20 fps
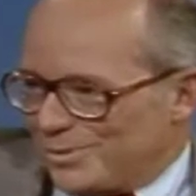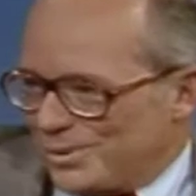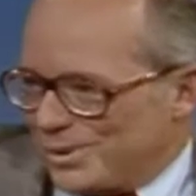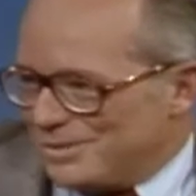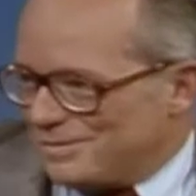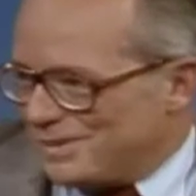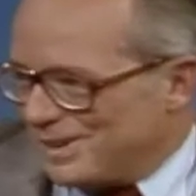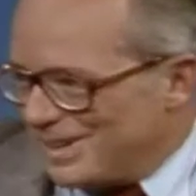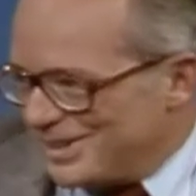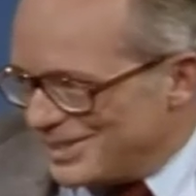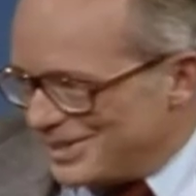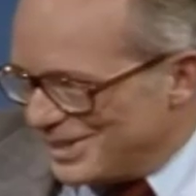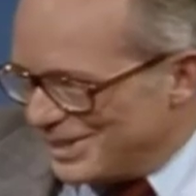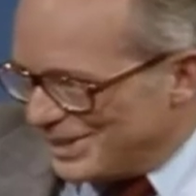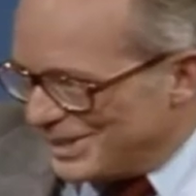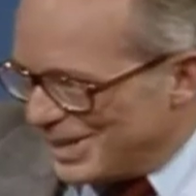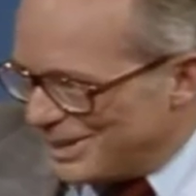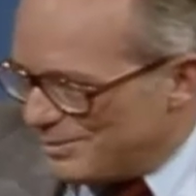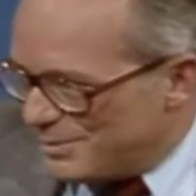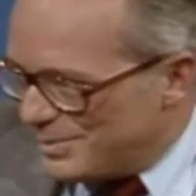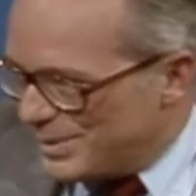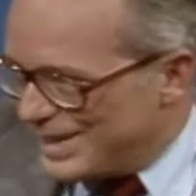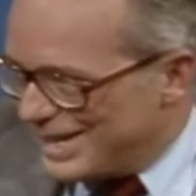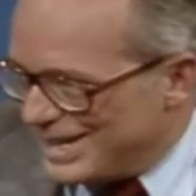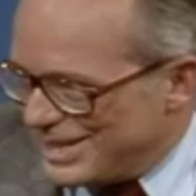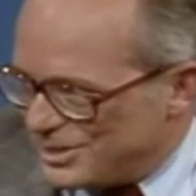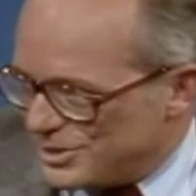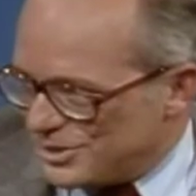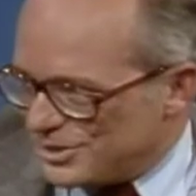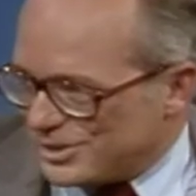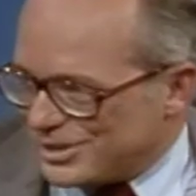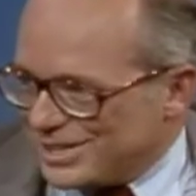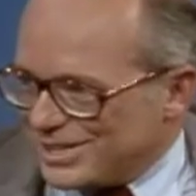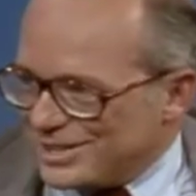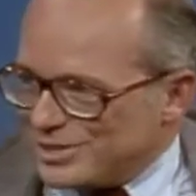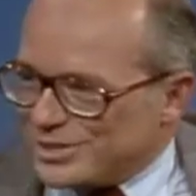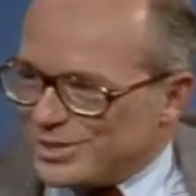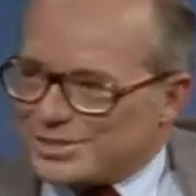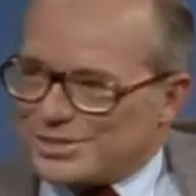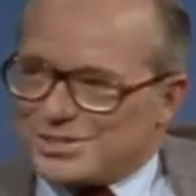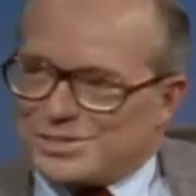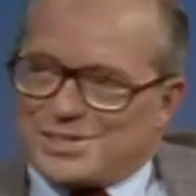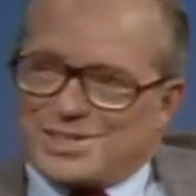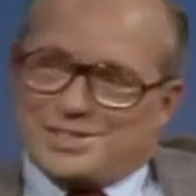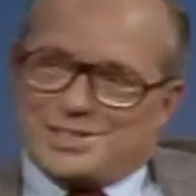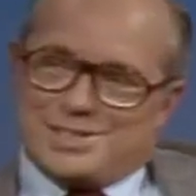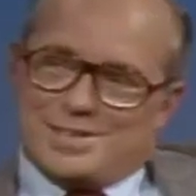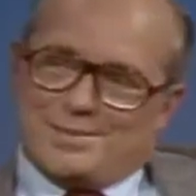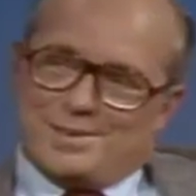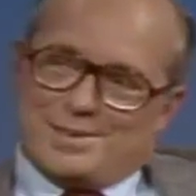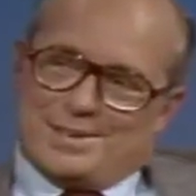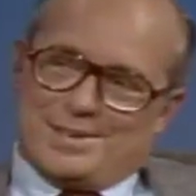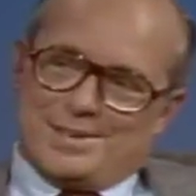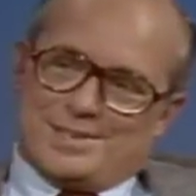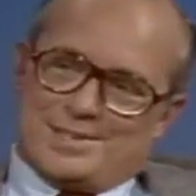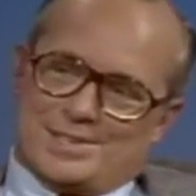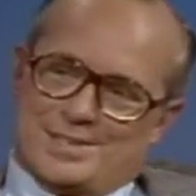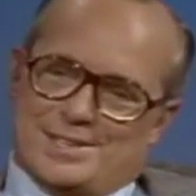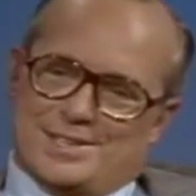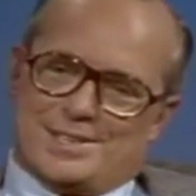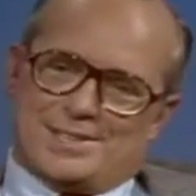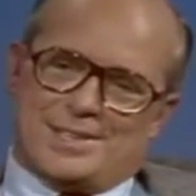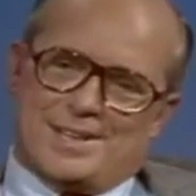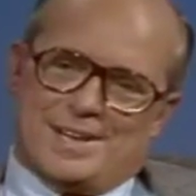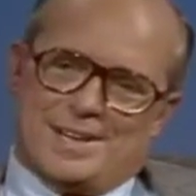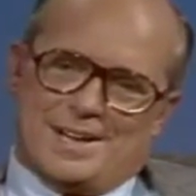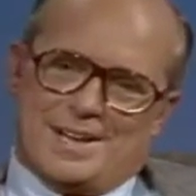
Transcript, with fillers: if one finds in a government agency in such a sensitive area as this.